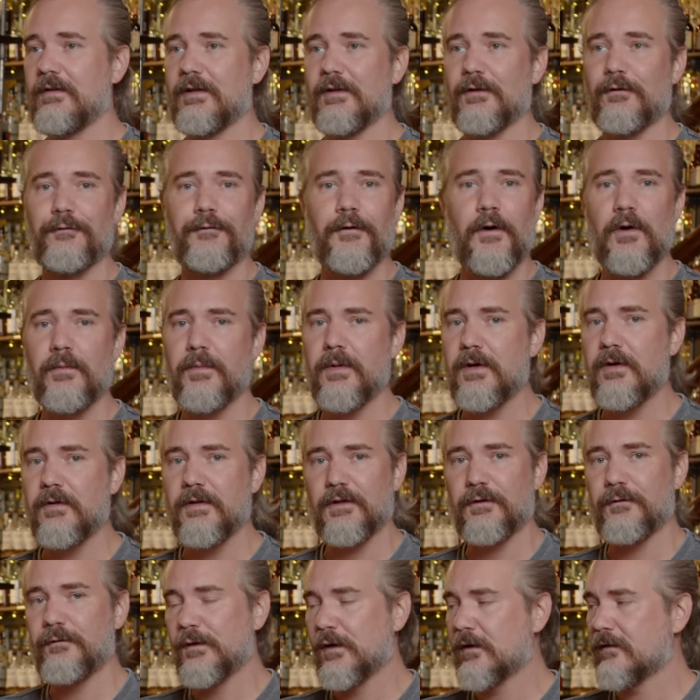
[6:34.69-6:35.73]
this FOMO,
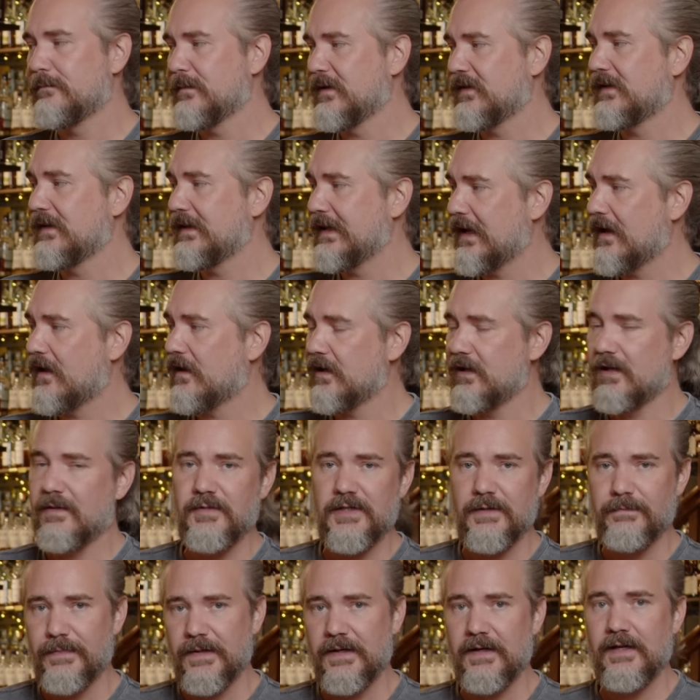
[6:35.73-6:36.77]
this fear of missing out on
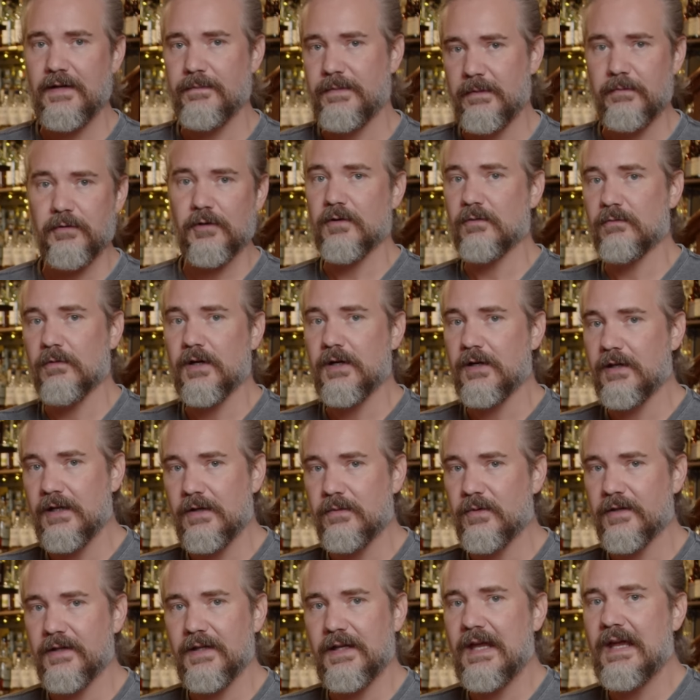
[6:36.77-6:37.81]
MGP, and people are going to run and get it
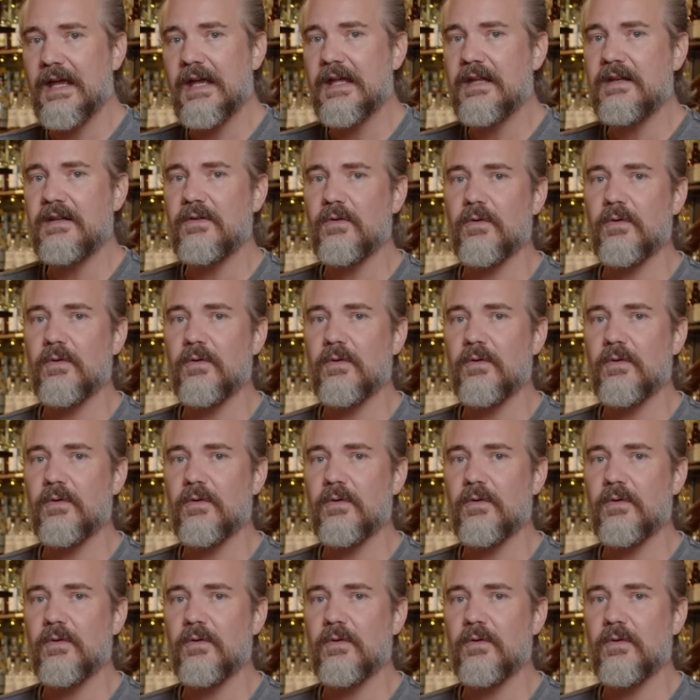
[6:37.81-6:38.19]
while they can?